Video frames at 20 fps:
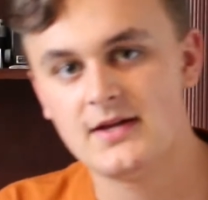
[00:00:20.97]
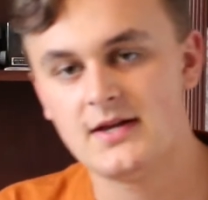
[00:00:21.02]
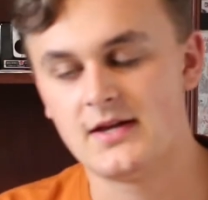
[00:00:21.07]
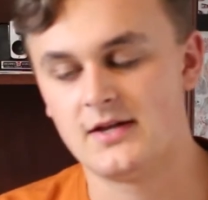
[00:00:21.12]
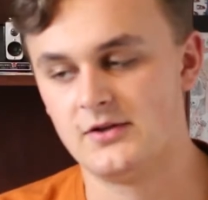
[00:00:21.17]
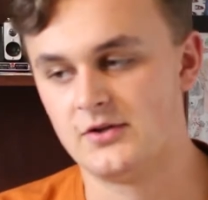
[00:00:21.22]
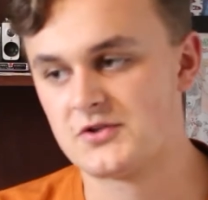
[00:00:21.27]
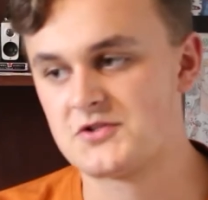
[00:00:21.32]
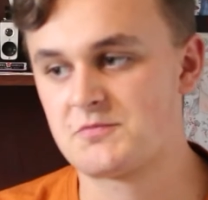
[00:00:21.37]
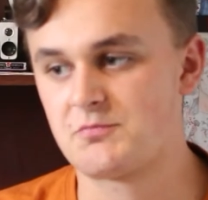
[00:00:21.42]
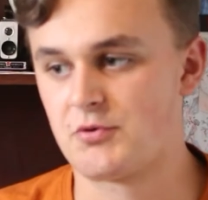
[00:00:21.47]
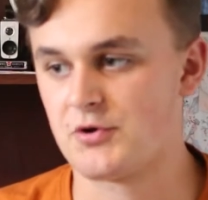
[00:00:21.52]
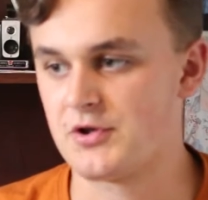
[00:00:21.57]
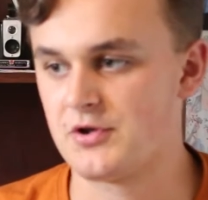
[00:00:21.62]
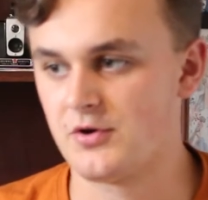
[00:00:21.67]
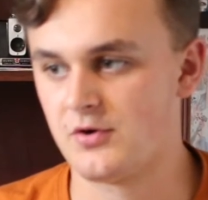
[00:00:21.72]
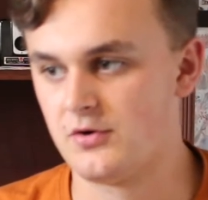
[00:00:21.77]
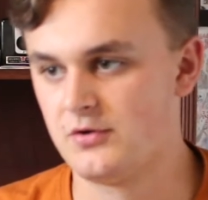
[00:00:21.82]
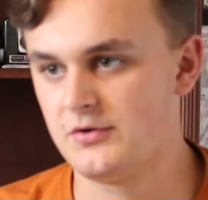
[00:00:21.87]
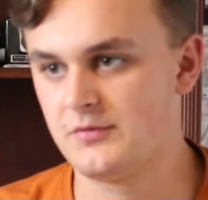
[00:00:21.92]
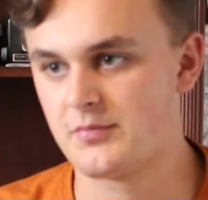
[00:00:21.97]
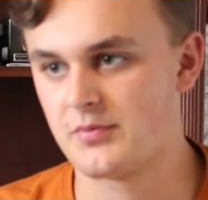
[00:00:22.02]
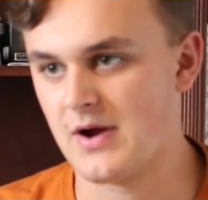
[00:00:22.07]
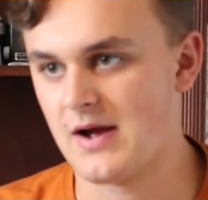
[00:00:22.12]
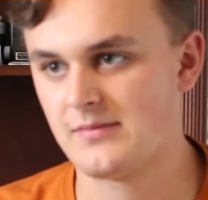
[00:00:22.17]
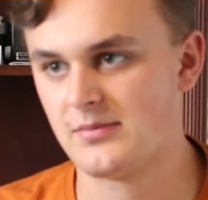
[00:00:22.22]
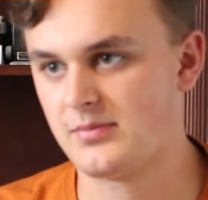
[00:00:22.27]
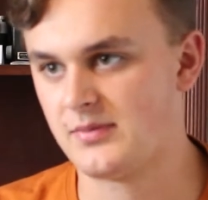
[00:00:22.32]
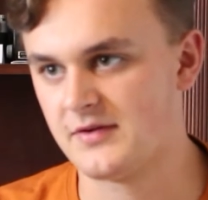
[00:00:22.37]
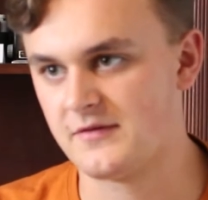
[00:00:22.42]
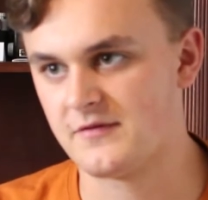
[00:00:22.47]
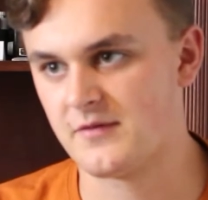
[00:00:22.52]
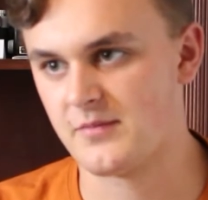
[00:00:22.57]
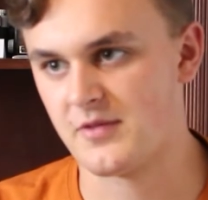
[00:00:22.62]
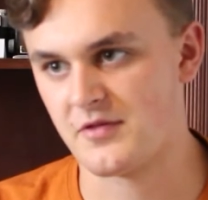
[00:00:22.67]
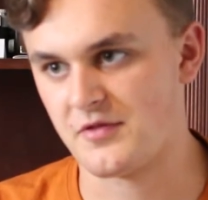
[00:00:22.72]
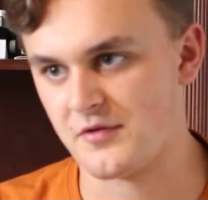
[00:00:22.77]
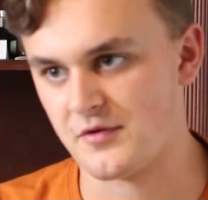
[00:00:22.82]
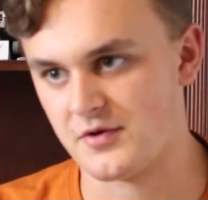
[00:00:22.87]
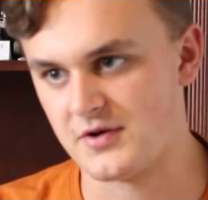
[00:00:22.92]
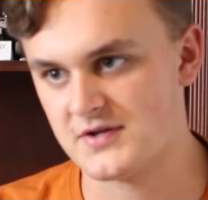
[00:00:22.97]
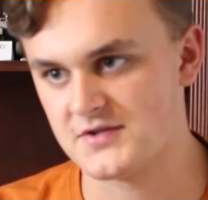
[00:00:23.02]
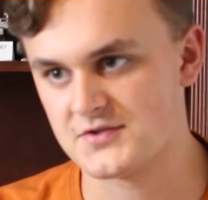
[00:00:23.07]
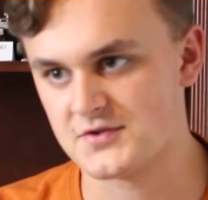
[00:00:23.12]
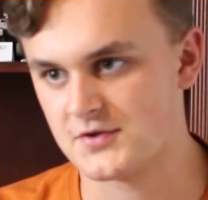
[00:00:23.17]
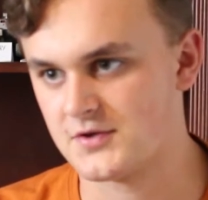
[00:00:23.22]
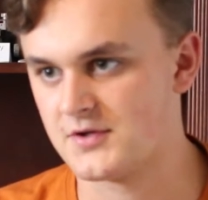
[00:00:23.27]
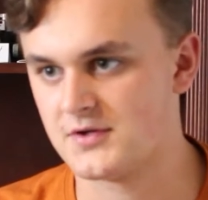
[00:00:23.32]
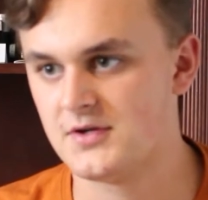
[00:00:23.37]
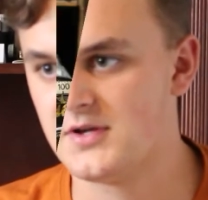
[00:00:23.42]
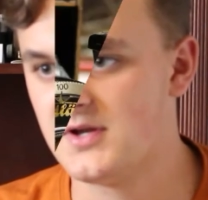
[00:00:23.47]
It looks pretty old, probably from the 30s or